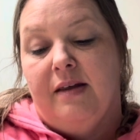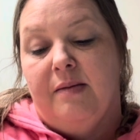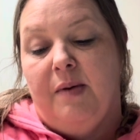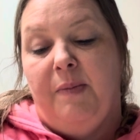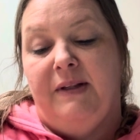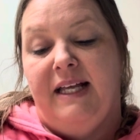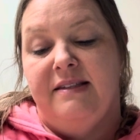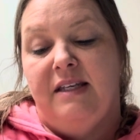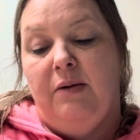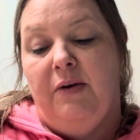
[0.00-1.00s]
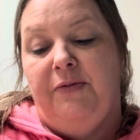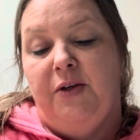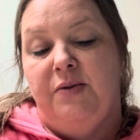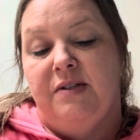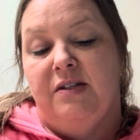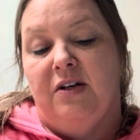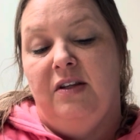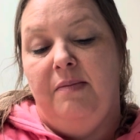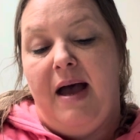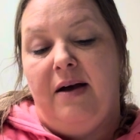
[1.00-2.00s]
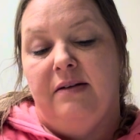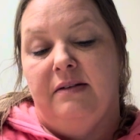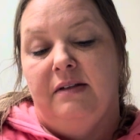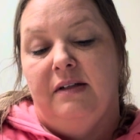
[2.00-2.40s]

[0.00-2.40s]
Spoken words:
But Polanski refused to turn them out.